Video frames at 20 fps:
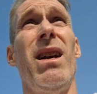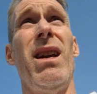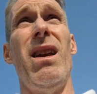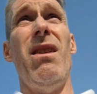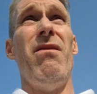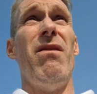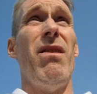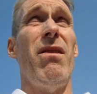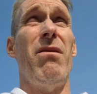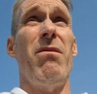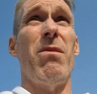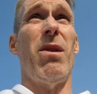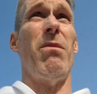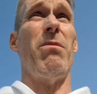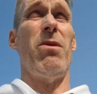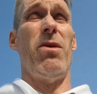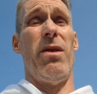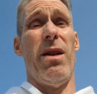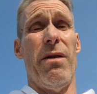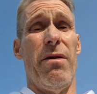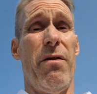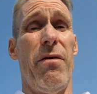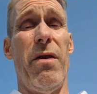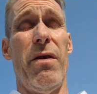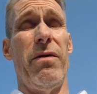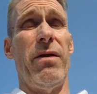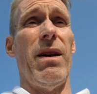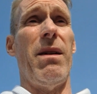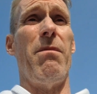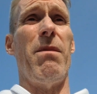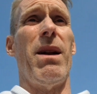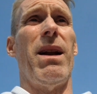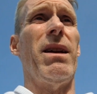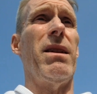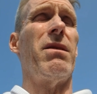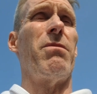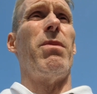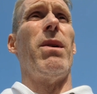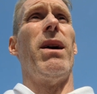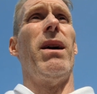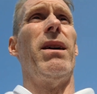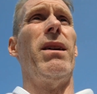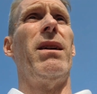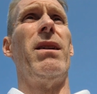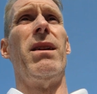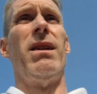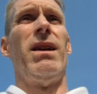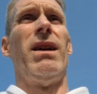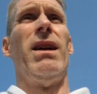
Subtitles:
even if you might be on there for 15 minutes, but